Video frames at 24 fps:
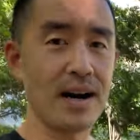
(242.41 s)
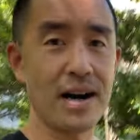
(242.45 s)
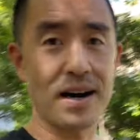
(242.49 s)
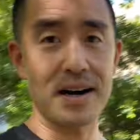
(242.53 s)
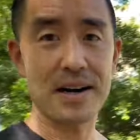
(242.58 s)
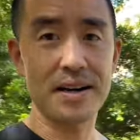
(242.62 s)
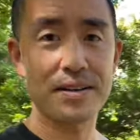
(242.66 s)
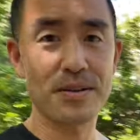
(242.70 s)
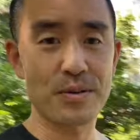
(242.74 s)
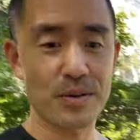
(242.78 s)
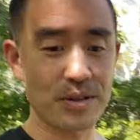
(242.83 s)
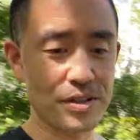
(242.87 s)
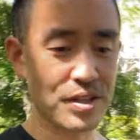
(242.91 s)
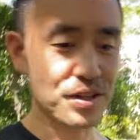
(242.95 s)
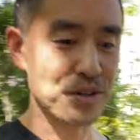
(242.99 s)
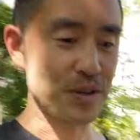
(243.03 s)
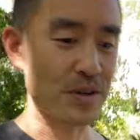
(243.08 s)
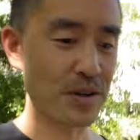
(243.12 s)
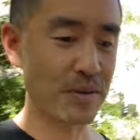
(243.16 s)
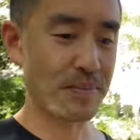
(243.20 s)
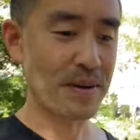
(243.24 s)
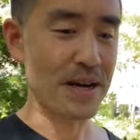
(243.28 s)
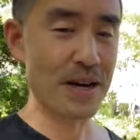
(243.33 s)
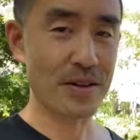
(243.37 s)
in order to learn
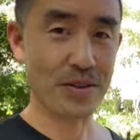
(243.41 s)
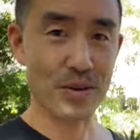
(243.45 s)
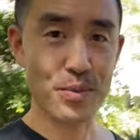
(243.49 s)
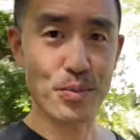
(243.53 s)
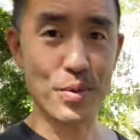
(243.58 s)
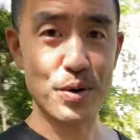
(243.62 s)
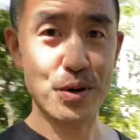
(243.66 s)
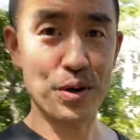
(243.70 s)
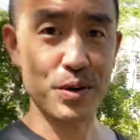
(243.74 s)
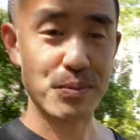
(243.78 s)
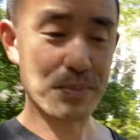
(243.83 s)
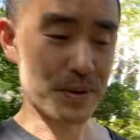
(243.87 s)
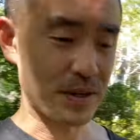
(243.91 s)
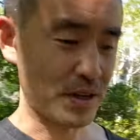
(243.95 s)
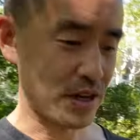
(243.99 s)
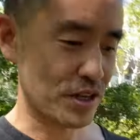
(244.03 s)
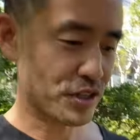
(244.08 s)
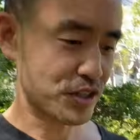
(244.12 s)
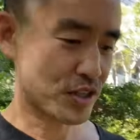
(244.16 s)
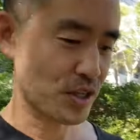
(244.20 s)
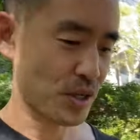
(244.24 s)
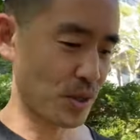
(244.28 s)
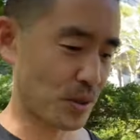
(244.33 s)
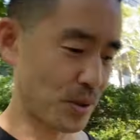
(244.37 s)
about the world, but
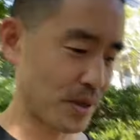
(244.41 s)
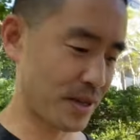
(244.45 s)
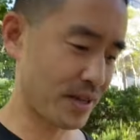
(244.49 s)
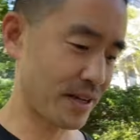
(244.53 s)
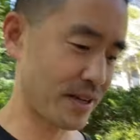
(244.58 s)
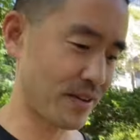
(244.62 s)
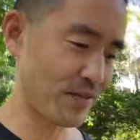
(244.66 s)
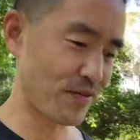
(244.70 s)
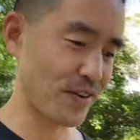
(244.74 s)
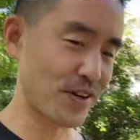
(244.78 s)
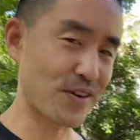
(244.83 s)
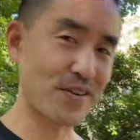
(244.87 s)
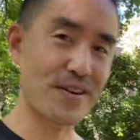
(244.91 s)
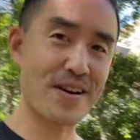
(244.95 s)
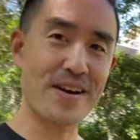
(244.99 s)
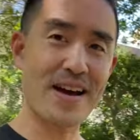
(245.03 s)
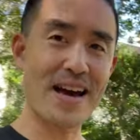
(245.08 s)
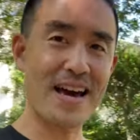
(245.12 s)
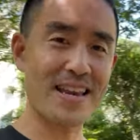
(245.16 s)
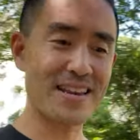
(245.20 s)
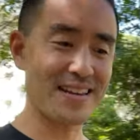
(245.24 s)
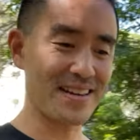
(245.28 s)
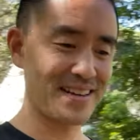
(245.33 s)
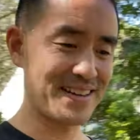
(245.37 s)
also figure out how
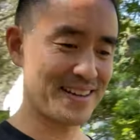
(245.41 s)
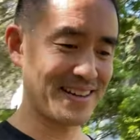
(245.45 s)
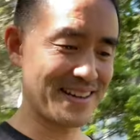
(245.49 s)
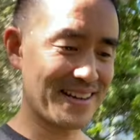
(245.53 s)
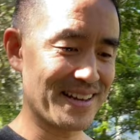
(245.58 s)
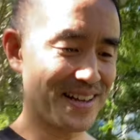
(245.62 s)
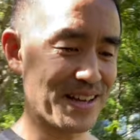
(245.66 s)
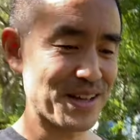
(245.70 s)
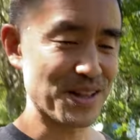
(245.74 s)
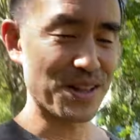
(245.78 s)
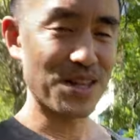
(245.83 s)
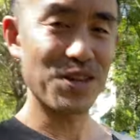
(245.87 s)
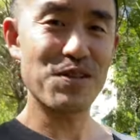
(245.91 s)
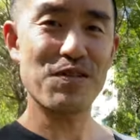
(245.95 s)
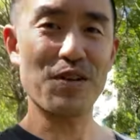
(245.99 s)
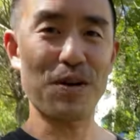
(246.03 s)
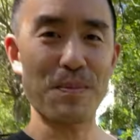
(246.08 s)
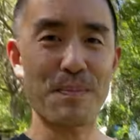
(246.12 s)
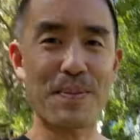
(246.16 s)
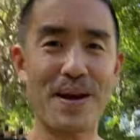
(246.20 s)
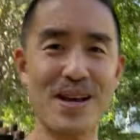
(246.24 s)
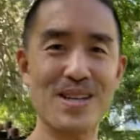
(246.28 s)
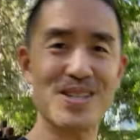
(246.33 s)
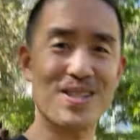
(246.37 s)
to live our
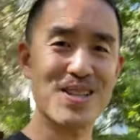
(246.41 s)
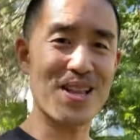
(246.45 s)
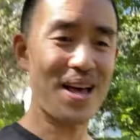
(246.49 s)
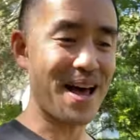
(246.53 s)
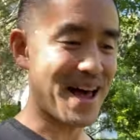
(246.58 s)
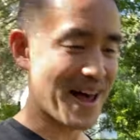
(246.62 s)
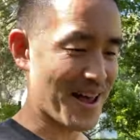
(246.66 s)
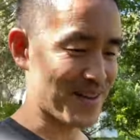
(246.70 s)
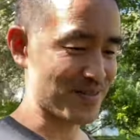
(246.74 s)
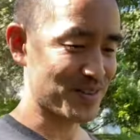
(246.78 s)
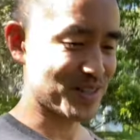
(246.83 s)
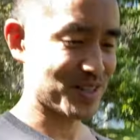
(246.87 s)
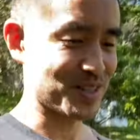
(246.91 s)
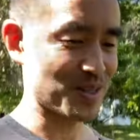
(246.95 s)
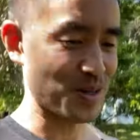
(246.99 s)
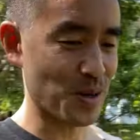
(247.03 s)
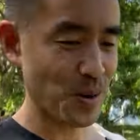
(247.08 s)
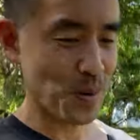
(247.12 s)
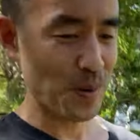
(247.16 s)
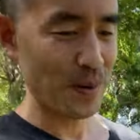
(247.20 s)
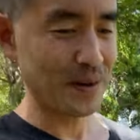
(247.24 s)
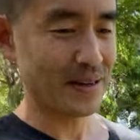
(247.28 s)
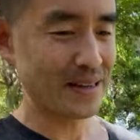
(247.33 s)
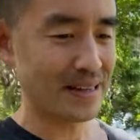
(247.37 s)
best lives. So,
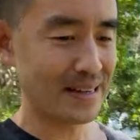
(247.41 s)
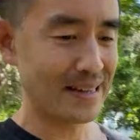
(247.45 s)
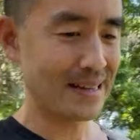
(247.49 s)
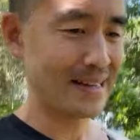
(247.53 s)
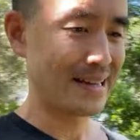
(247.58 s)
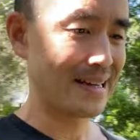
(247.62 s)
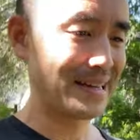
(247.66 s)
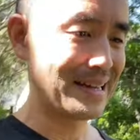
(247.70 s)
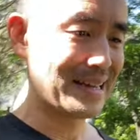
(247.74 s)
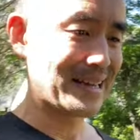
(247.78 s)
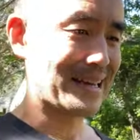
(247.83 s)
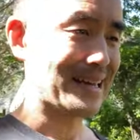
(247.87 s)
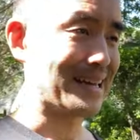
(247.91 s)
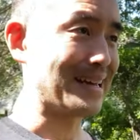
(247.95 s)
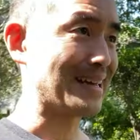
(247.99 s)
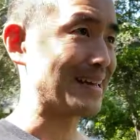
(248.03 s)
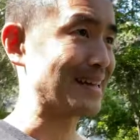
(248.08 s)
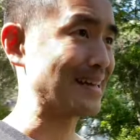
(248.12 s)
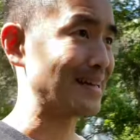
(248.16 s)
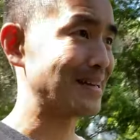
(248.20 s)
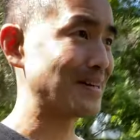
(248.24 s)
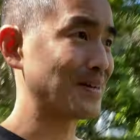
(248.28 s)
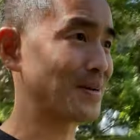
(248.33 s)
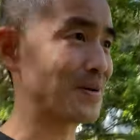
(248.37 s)

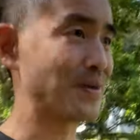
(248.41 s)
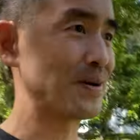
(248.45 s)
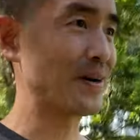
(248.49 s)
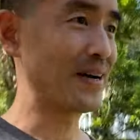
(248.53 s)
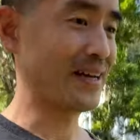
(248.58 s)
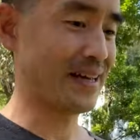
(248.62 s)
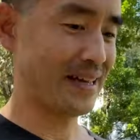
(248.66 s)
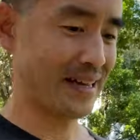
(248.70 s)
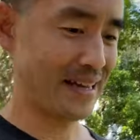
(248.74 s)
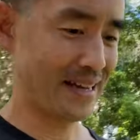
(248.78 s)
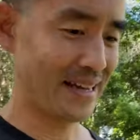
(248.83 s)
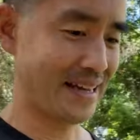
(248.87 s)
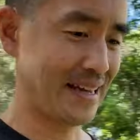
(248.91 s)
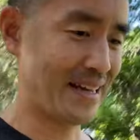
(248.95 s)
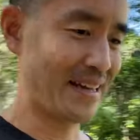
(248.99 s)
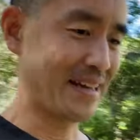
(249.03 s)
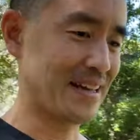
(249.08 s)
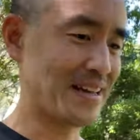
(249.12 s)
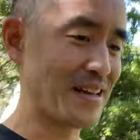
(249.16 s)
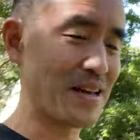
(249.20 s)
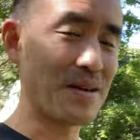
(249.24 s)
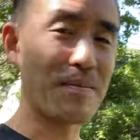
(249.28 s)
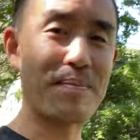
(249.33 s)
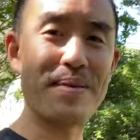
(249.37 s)
you know,
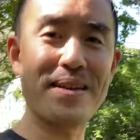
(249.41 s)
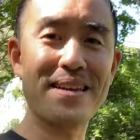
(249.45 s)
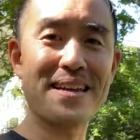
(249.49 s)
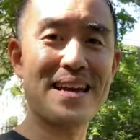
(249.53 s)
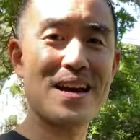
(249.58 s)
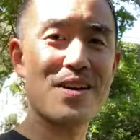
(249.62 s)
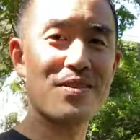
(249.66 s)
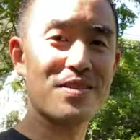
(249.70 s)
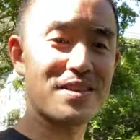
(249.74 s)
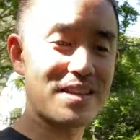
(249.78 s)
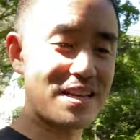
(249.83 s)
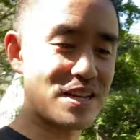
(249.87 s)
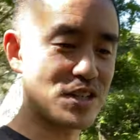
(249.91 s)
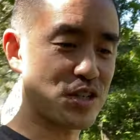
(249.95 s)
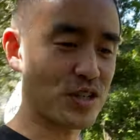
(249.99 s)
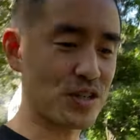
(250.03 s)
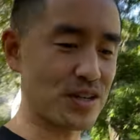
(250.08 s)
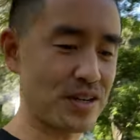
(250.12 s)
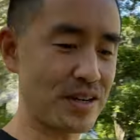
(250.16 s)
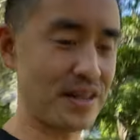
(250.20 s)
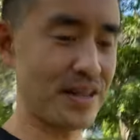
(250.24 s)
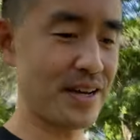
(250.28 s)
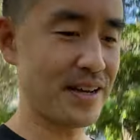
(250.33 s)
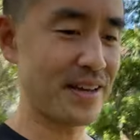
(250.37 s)
being out in nature,
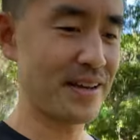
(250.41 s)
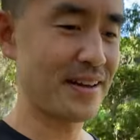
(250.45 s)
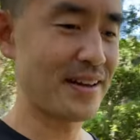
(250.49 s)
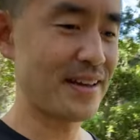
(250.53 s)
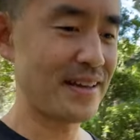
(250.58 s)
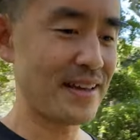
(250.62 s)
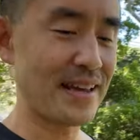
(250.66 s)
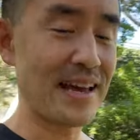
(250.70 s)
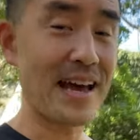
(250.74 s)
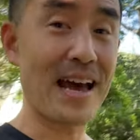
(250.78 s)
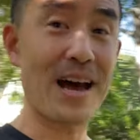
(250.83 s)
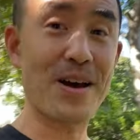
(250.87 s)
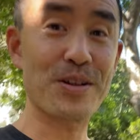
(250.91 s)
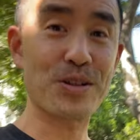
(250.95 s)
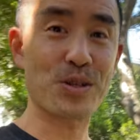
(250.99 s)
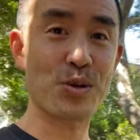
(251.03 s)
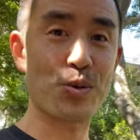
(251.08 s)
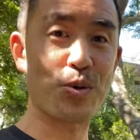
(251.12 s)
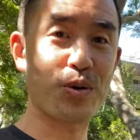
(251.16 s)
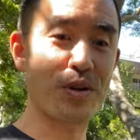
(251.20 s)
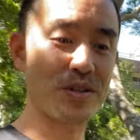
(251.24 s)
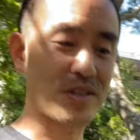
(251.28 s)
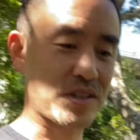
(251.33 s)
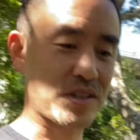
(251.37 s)
outdoors,